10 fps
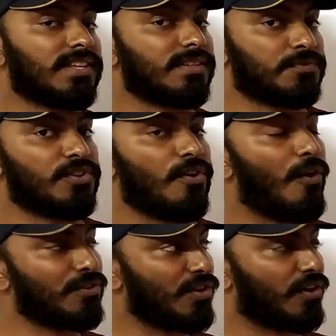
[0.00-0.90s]
consumption
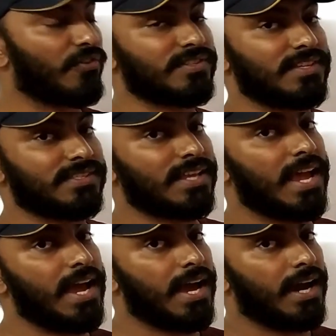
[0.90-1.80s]
also
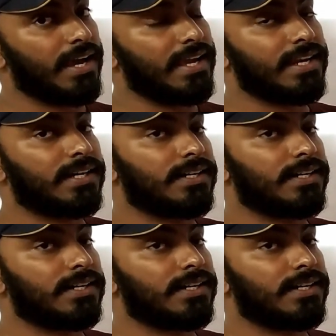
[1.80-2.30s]
increases in a